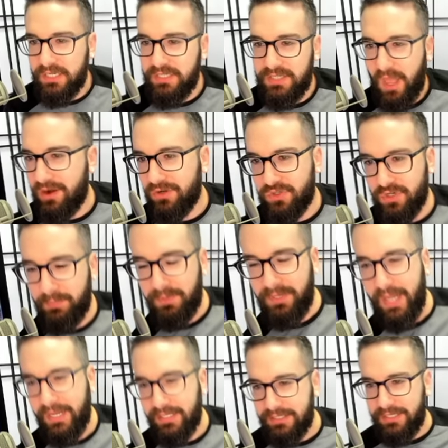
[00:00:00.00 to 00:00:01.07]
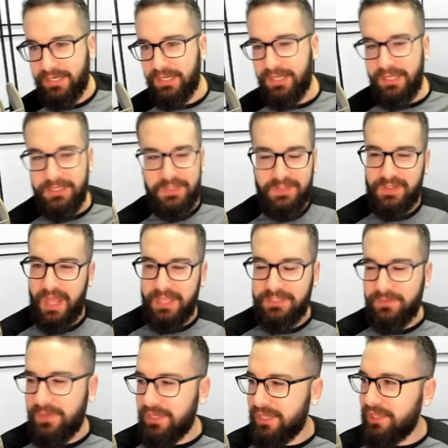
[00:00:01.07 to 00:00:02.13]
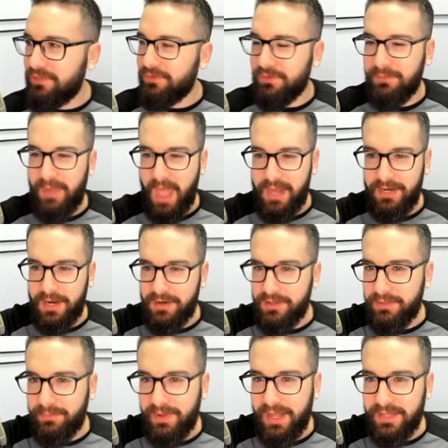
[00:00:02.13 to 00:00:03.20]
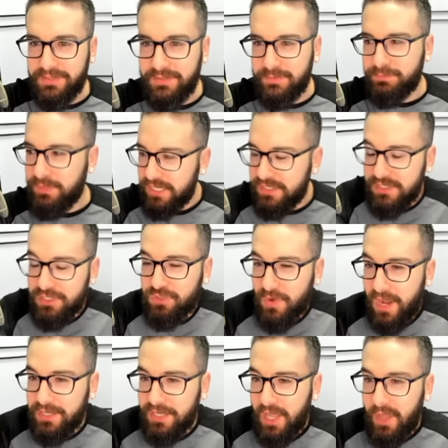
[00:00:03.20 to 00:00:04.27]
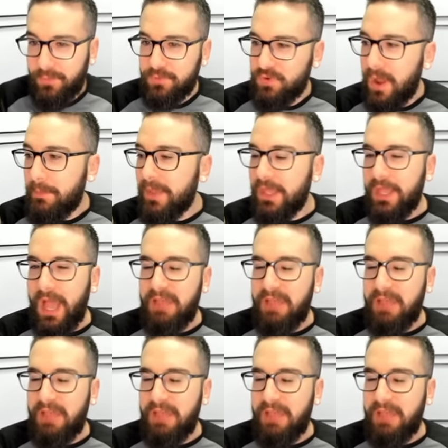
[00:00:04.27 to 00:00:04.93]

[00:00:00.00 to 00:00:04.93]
Donald Trump elected. Just last week, he threw Biden under the bus because he's trying to help Trump.